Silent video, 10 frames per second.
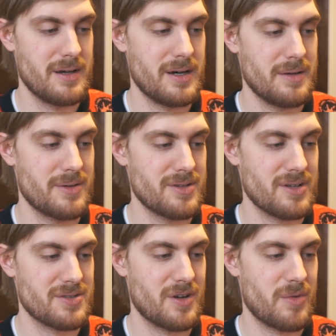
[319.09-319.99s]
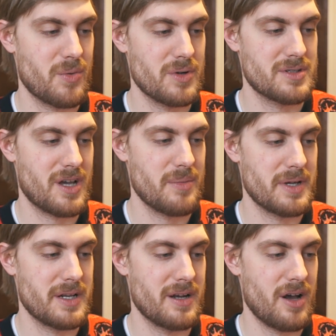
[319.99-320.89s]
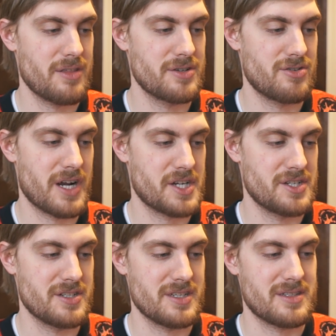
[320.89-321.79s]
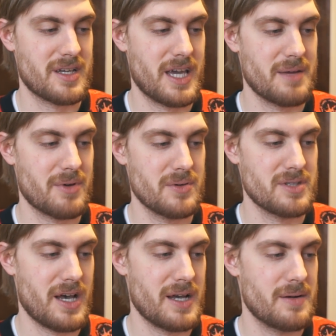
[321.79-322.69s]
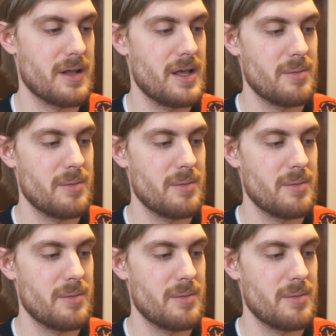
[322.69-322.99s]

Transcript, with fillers: Uh, there's also going to be ones coming in other directions as the game goes on,